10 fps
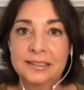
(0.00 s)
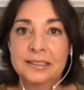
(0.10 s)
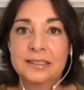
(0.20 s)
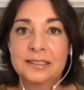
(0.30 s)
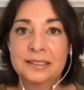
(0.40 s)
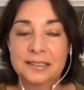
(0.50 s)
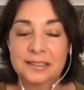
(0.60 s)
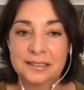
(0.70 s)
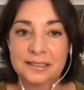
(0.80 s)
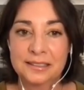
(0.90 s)

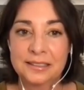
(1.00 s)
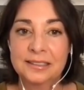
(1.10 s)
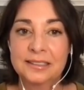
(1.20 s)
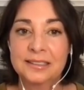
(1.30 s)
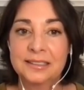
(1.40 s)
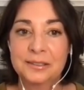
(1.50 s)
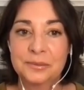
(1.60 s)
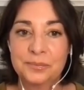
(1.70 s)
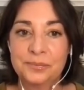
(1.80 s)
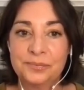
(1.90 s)

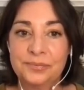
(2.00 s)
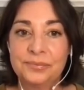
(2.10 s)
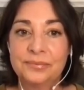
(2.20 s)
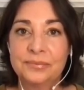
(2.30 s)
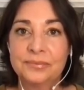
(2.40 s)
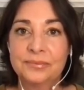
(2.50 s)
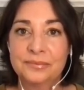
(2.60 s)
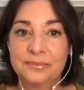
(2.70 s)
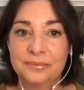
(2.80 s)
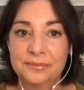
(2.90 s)

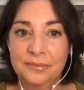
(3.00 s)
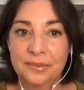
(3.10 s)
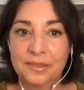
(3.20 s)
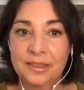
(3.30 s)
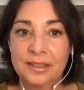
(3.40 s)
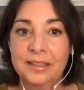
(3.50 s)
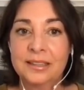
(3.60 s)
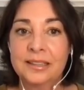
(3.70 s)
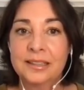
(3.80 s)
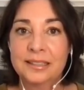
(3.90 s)

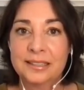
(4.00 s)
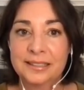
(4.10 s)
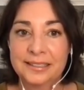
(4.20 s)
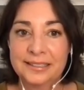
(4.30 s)
(silent)